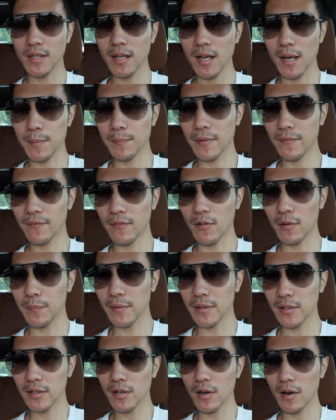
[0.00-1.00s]
M
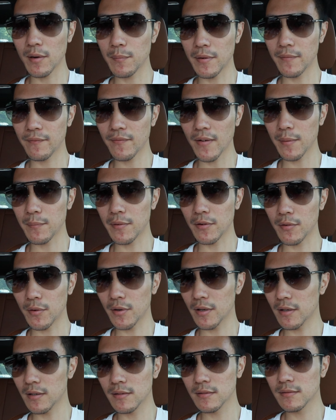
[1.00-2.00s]
Performance carbon fiber
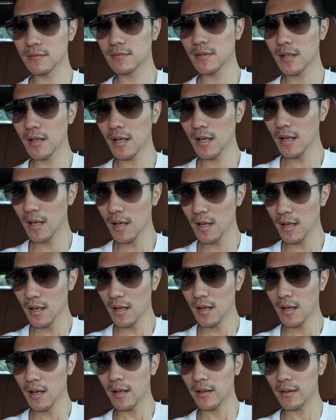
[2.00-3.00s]
grill
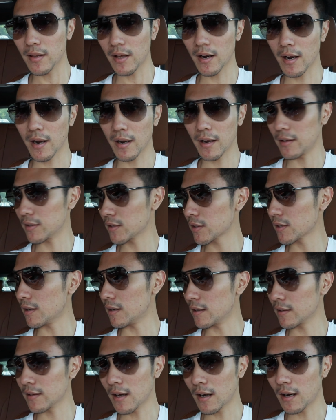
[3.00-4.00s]
that I
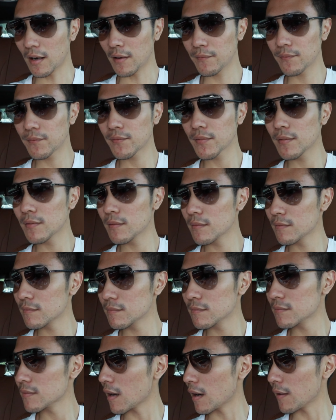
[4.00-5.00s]
installed off
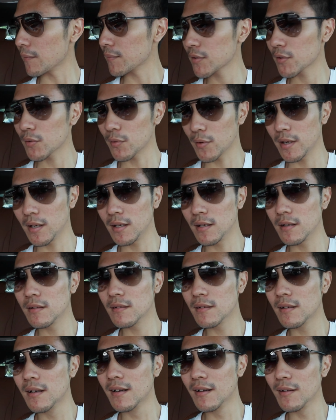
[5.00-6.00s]
screen,
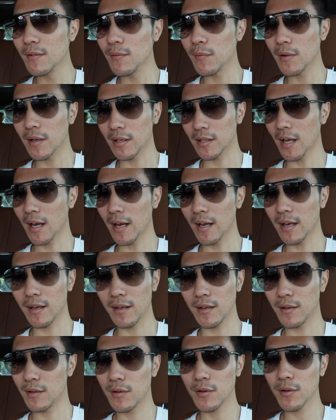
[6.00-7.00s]
because I